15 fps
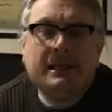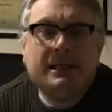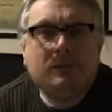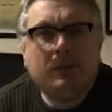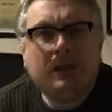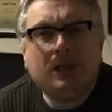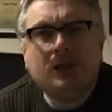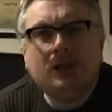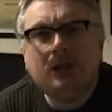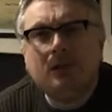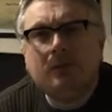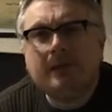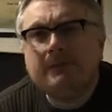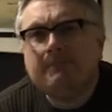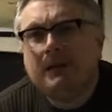we can
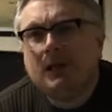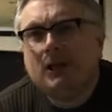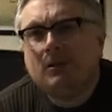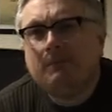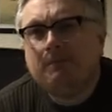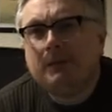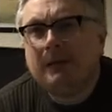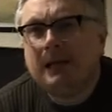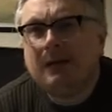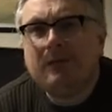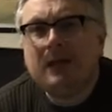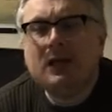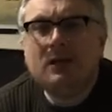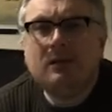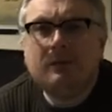do is make sure people have
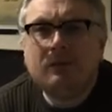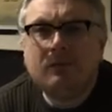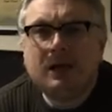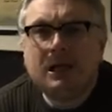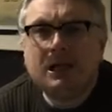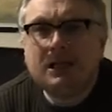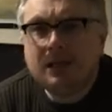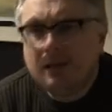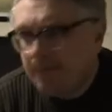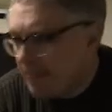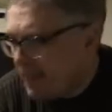their human rights.